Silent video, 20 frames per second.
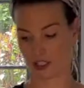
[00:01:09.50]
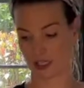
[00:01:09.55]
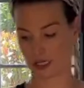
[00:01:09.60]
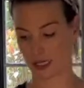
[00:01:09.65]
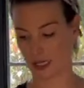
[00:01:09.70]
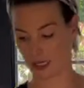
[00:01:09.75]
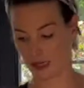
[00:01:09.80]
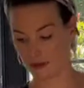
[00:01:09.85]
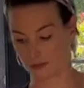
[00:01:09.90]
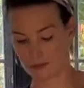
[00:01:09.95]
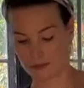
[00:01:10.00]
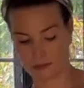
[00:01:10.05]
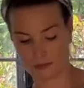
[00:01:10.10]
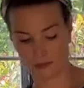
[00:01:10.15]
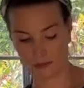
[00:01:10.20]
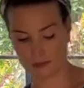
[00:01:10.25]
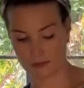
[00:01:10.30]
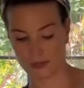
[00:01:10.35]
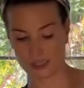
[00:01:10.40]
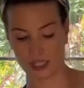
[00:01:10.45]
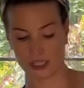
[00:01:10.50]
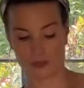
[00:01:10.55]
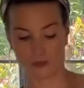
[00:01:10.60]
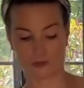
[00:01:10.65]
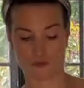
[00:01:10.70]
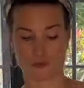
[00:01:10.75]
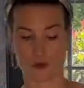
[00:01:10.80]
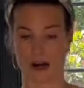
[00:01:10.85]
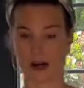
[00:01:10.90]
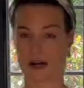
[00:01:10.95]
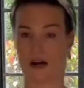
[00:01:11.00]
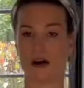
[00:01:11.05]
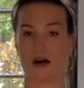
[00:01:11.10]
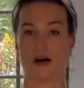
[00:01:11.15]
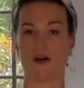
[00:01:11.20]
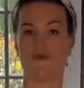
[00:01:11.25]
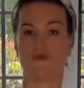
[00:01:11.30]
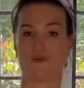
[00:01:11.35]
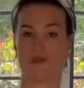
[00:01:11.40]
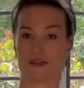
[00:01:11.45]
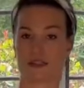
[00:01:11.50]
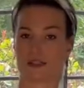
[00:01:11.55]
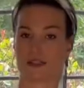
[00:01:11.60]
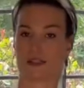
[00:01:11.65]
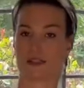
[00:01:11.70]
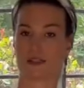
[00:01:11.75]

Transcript: gonna peel right off once it's